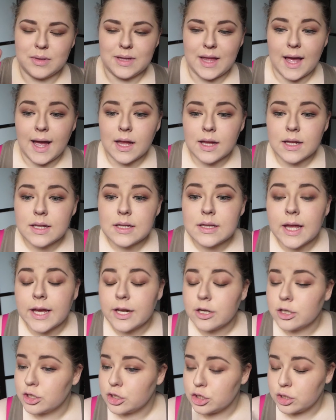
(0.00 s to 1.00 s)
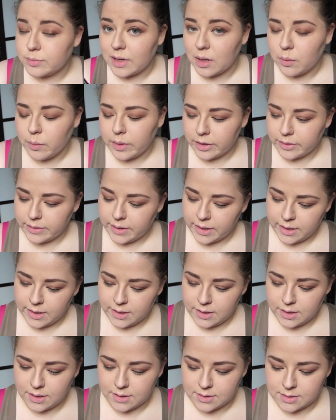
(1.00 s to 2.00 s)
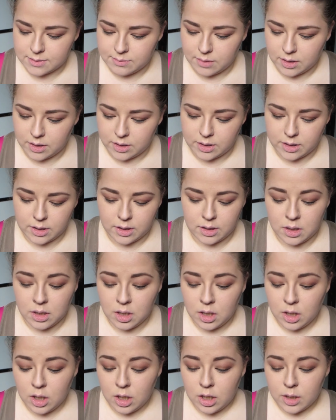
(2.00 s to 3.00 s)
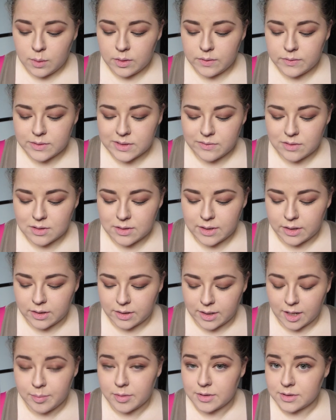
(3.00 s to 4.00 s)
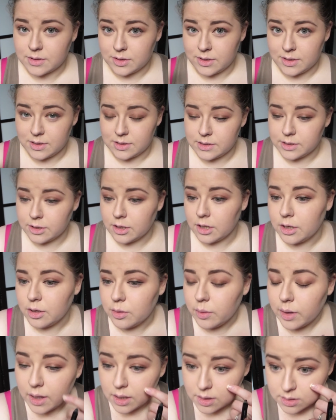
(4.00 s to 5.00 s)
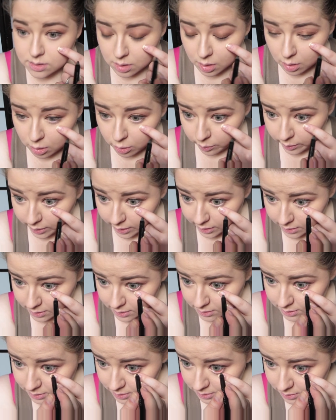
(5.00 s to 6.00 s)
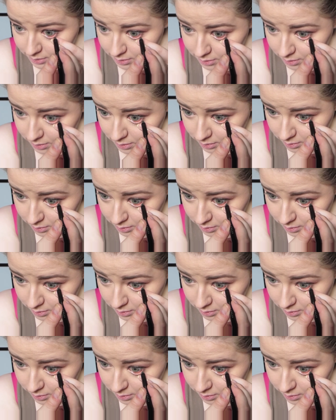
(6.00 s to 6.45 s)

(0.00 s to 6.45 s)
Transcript: black liner to my waterline as my 4x7 Glide On Eye Pencil in 0 as always.